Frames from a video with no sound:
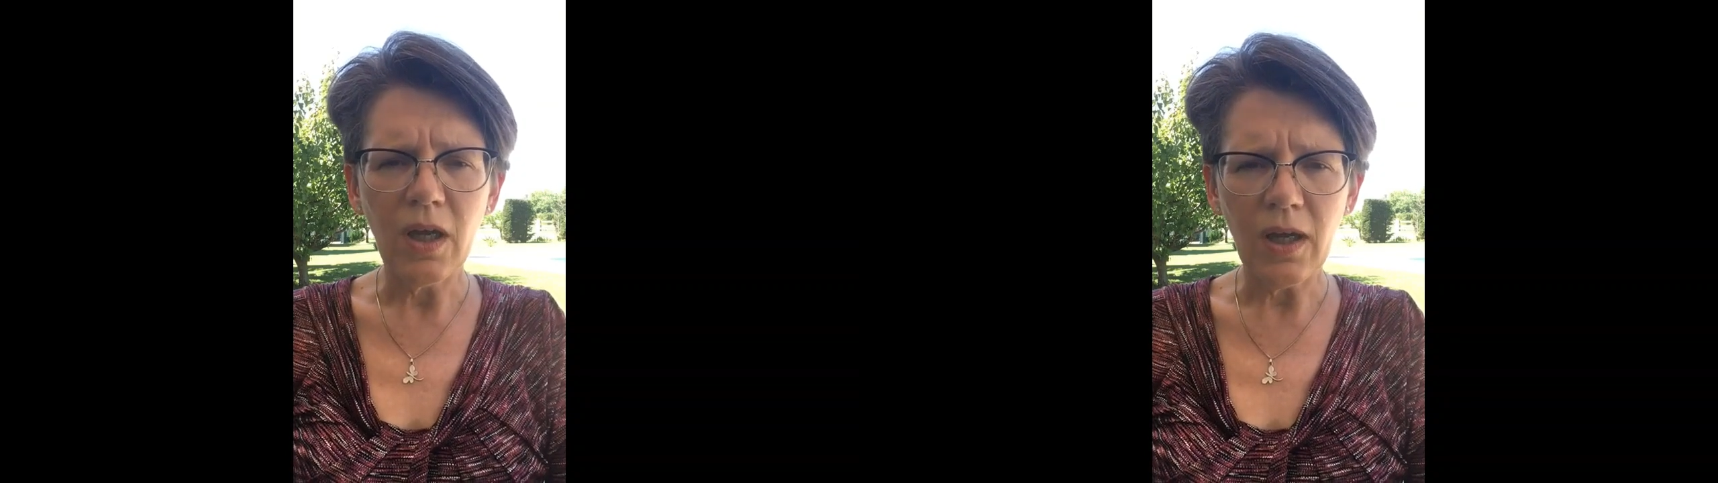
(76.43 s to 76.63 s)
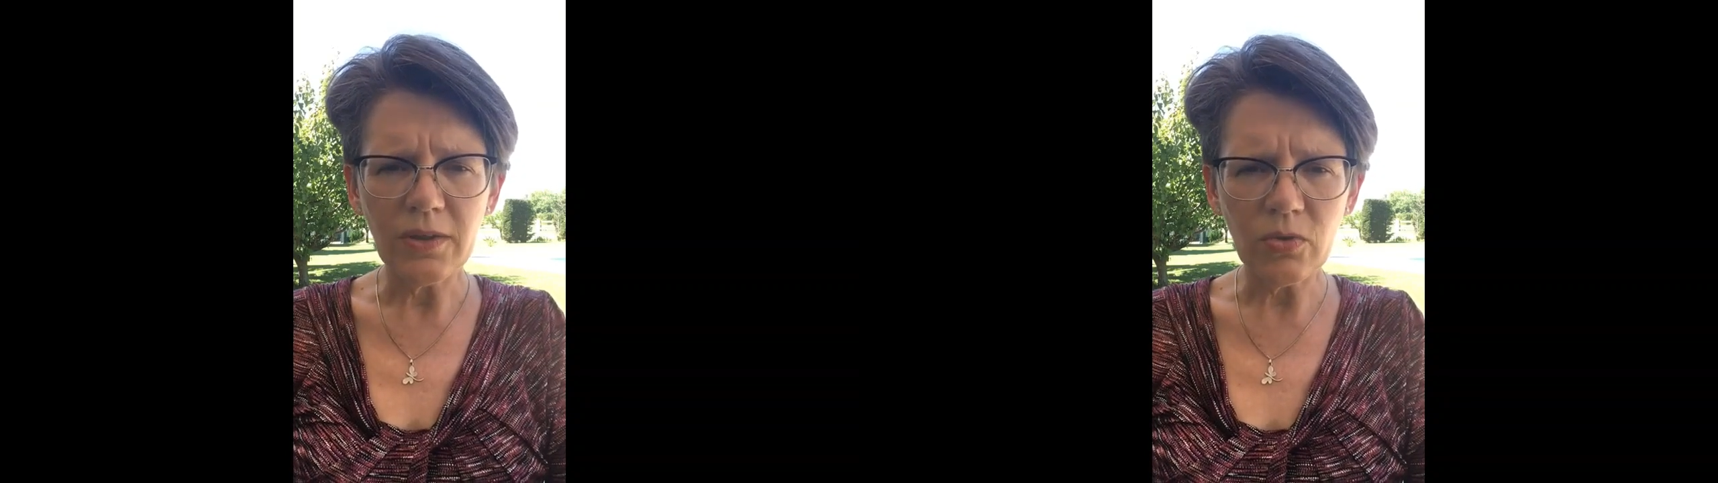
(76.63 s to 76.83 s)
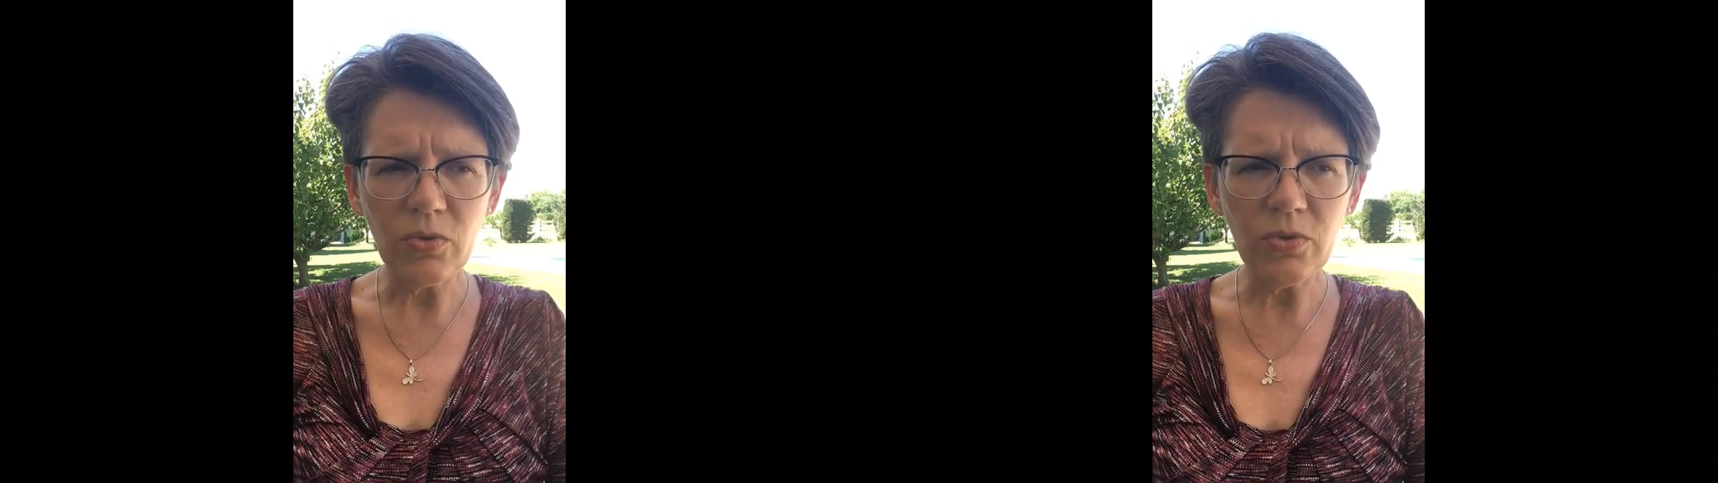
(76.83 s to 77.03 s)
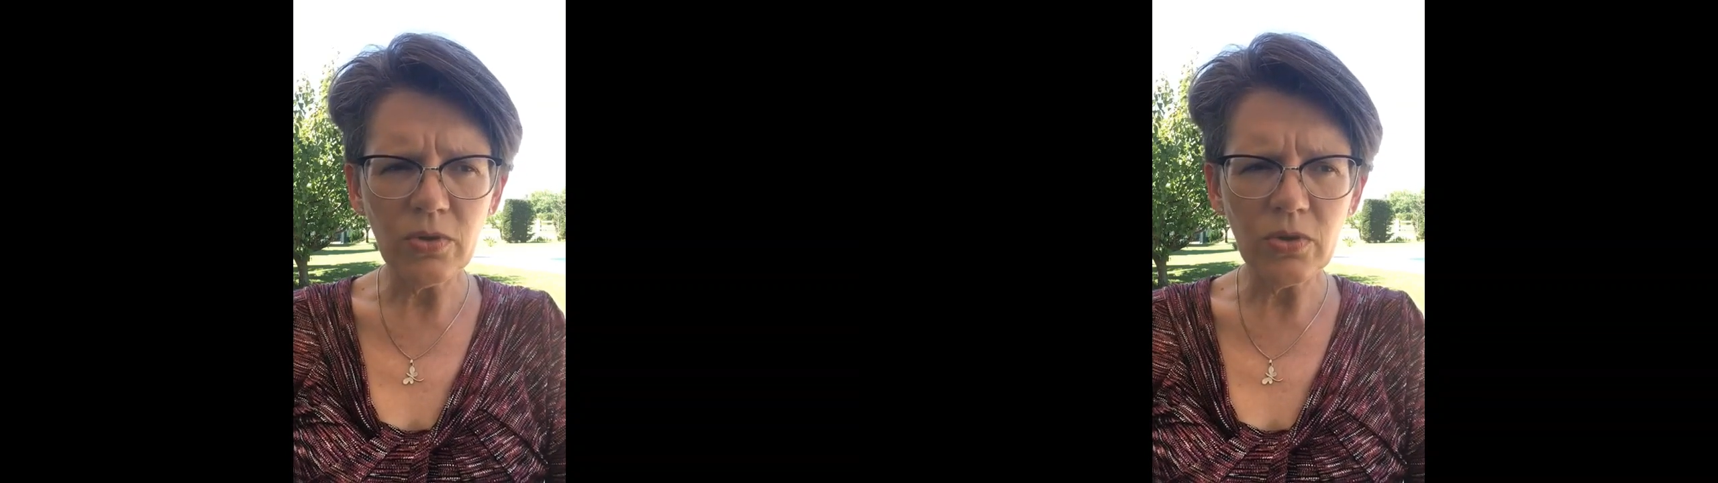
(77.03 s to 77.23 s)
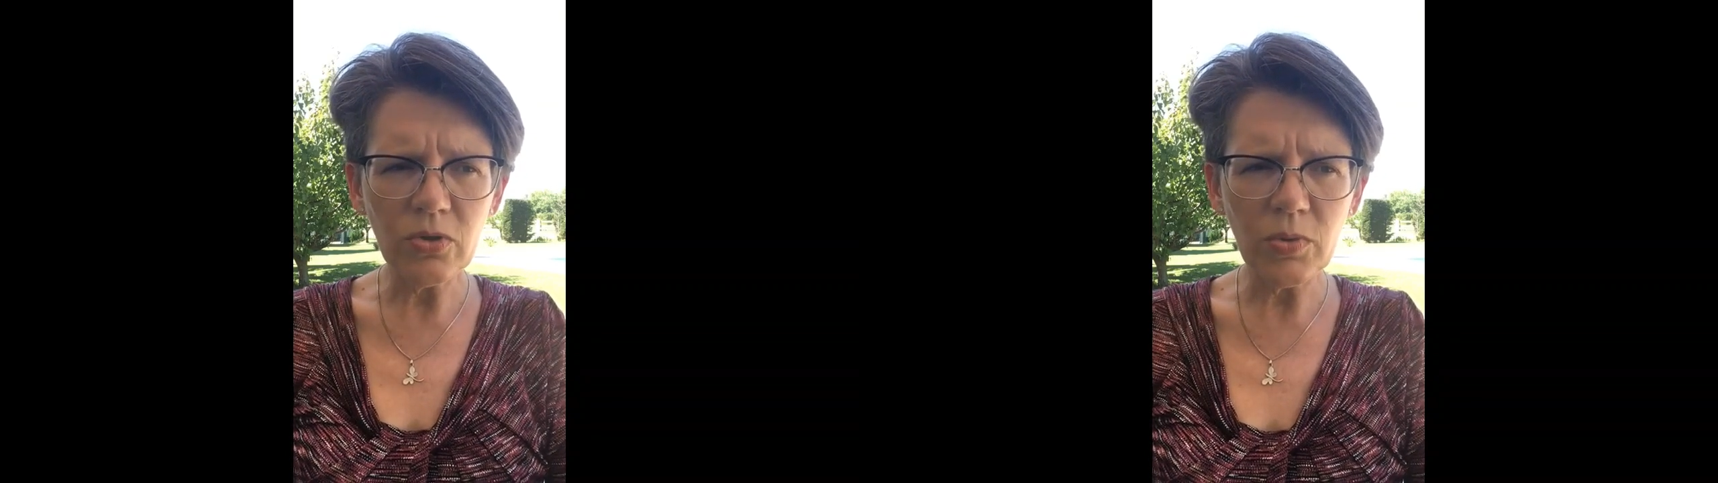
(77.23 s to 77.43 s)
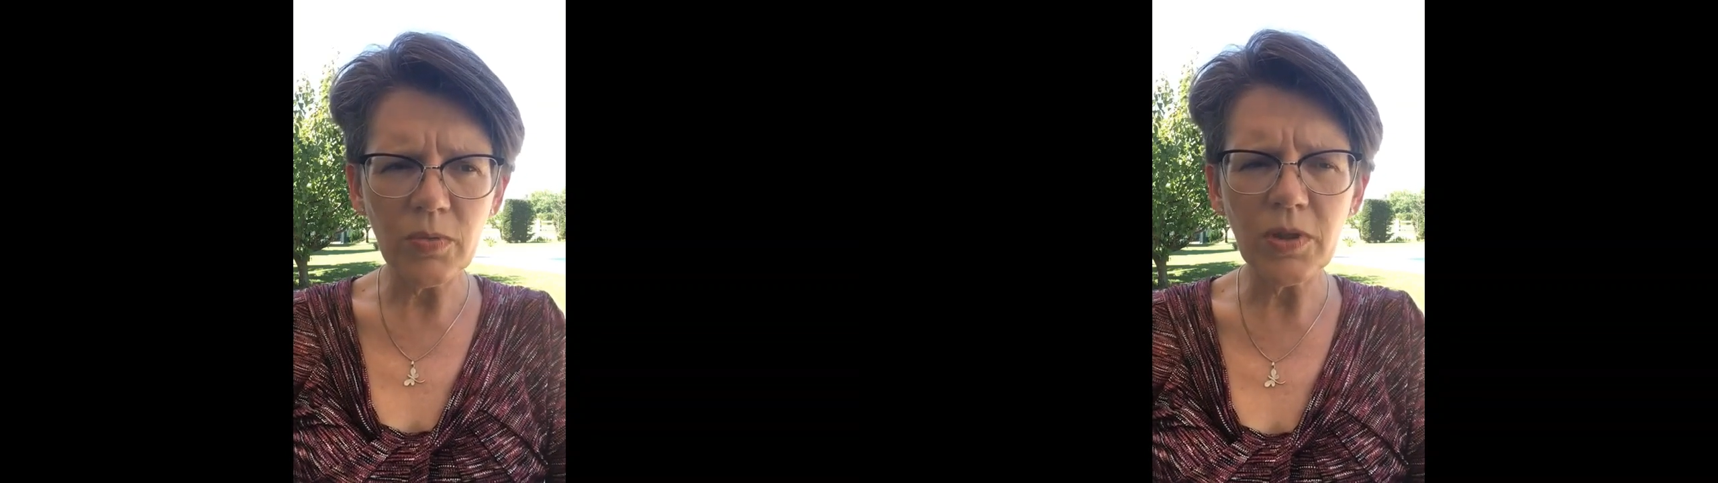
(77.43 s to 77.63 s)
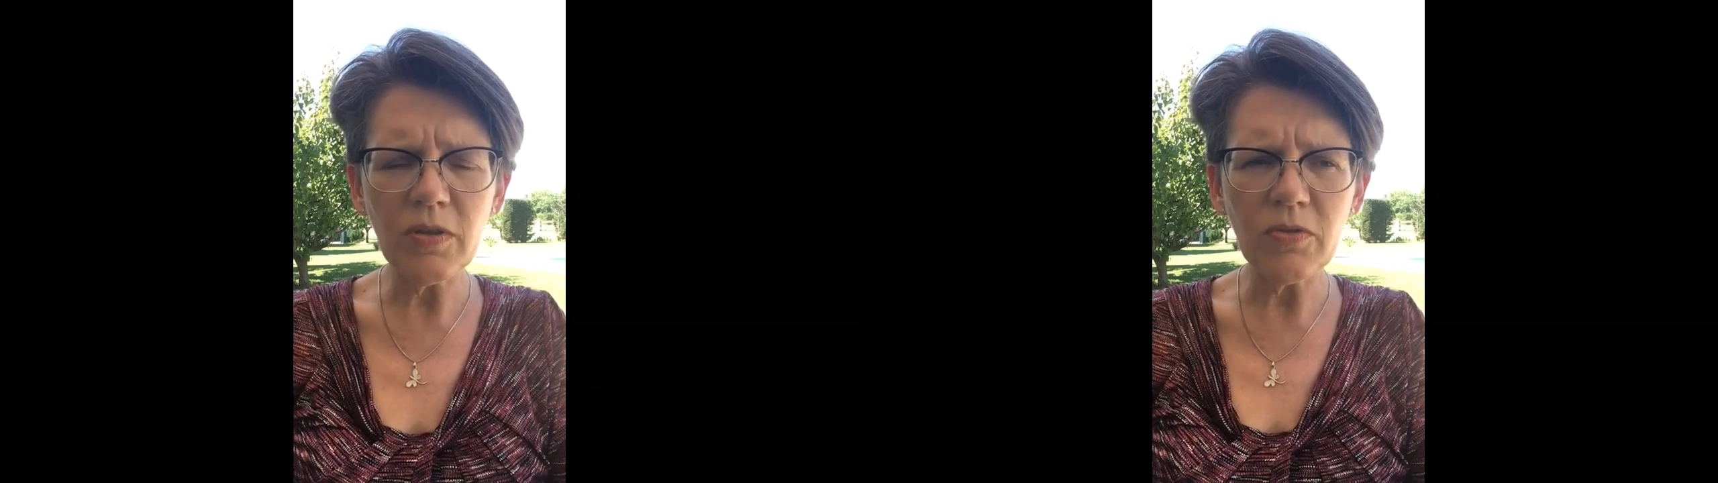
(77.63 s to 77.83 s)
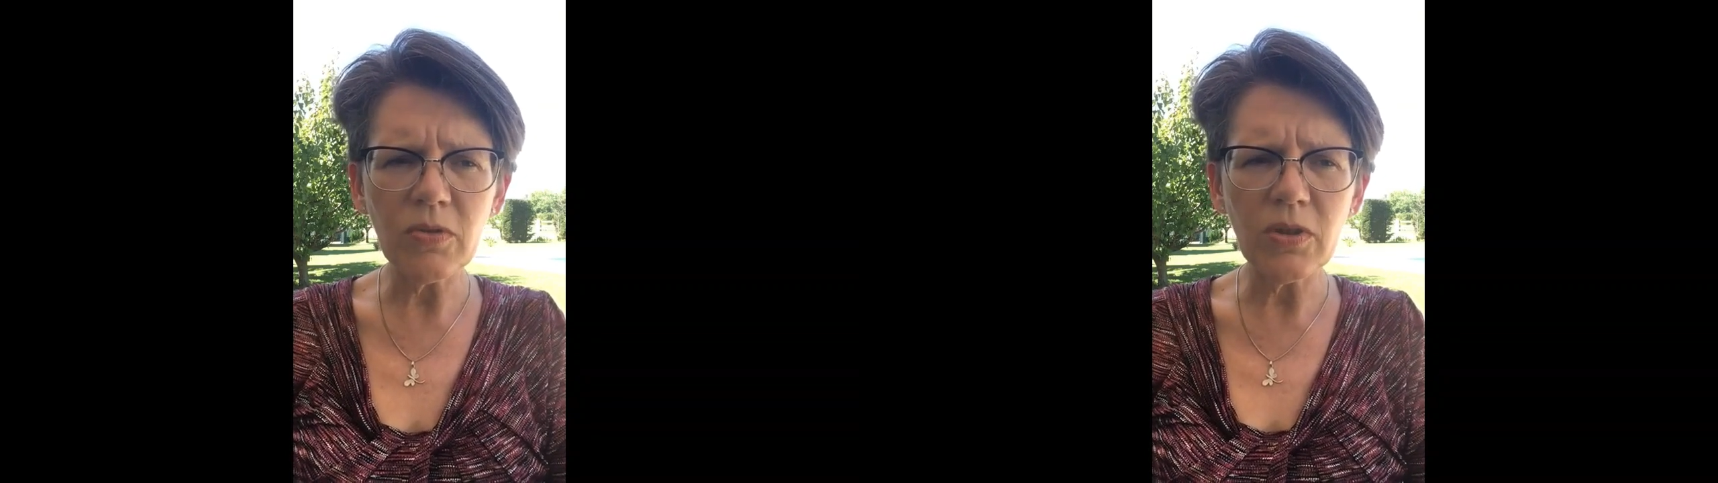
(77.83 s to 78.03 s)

As authors, we were given a